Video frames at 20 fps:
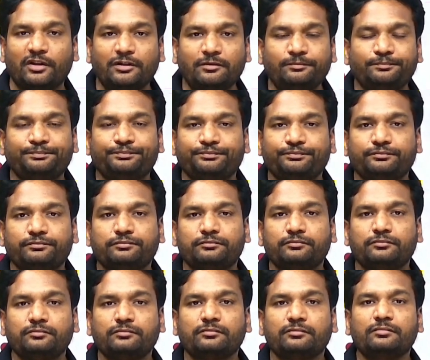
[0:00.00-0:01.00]
the
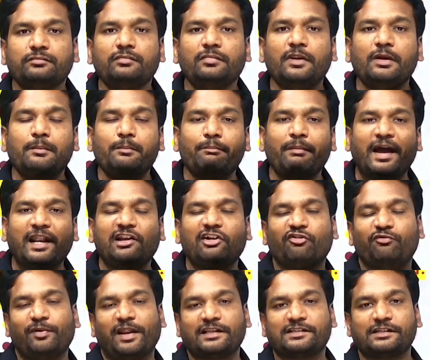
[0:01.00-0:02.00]
Battle
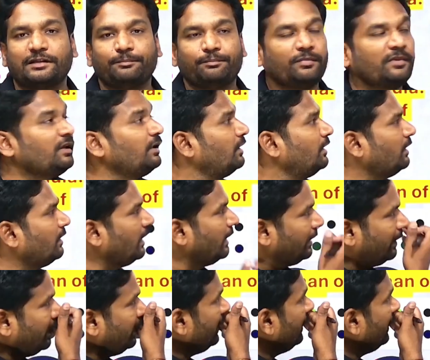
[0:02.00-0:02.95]
of Plassey, right?